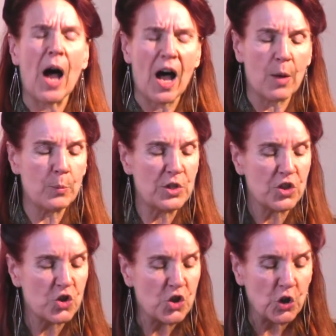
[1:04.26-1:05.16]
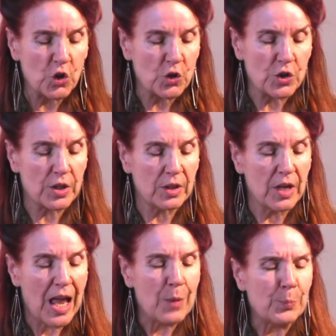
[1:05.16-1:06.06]
bombed dirt,
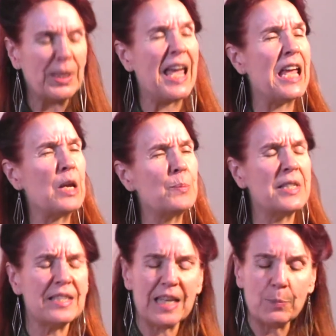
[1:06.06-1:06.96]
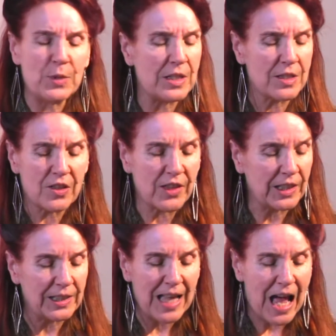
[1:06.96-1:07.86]
blame seeped into the
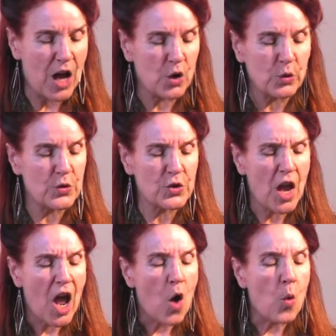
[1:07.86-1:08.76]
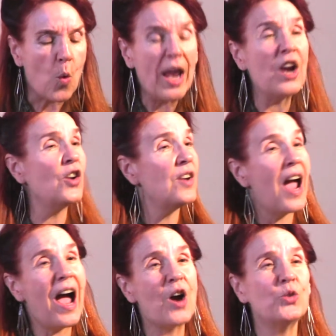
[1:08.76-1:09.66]
clouds. Where
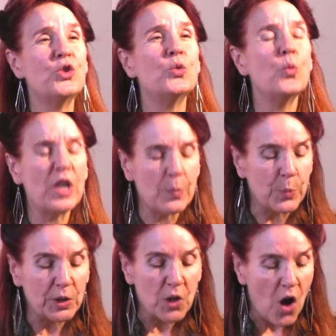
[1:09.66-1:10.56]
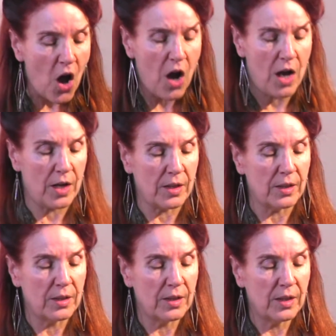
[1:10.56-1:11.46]
now do we belong?
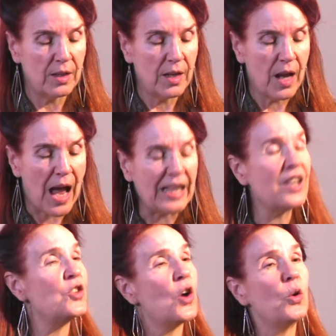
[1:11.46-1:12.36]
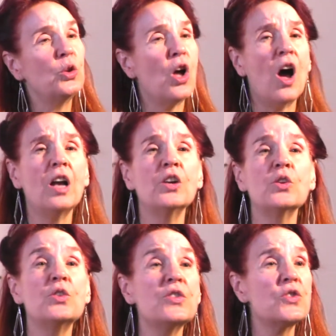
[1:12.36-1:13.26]
I can no
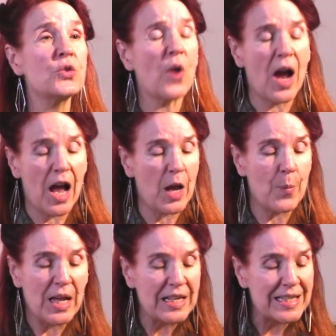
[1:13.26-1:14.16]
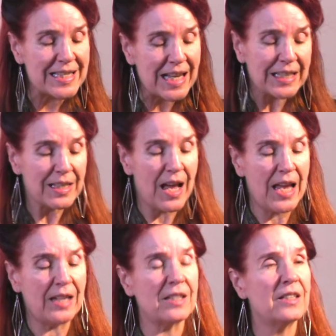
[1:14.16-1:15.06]
longer describe
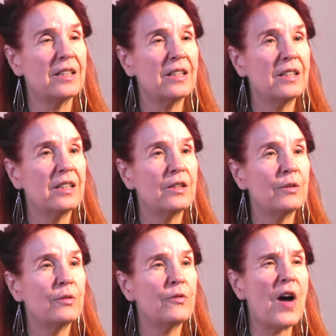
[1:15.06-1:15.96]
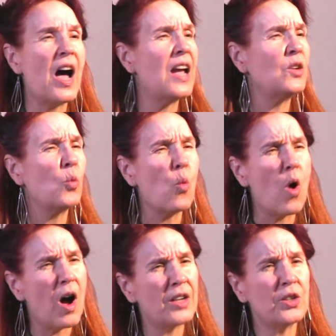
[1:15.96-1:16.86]
sunlight, find
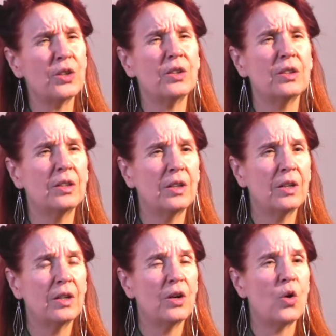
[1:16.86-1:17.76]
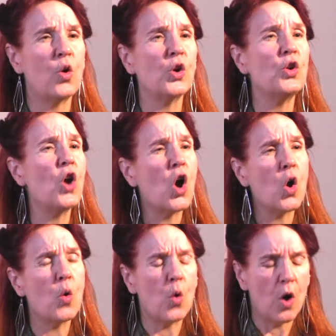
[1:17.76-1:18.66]
water, or
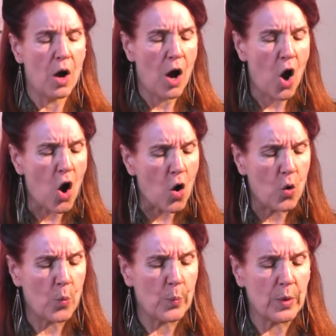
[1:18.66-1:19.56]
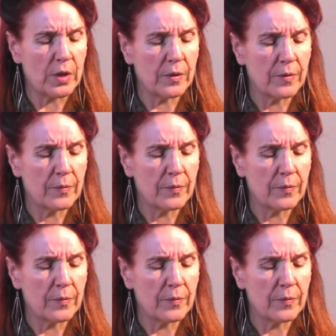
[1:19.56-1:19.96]
know home.